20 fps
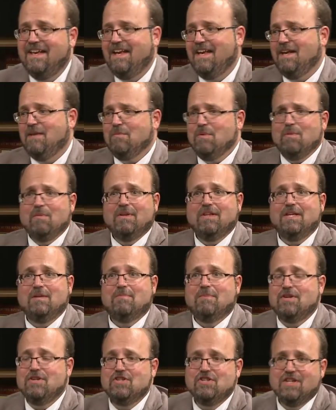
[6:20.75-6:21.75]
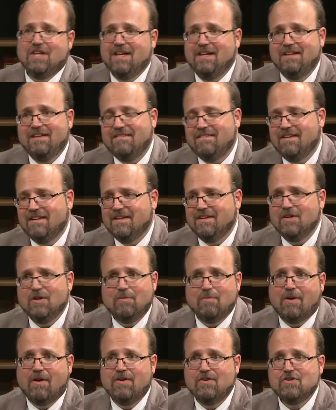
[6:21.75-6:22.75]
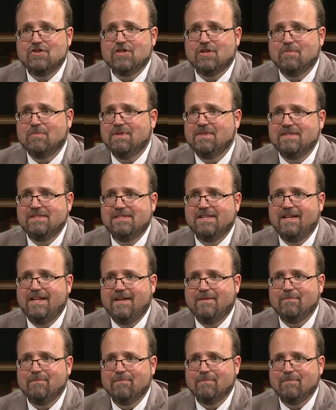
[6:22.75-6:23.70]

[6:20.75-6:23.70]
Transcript: and we really appreciate your partnership with the city.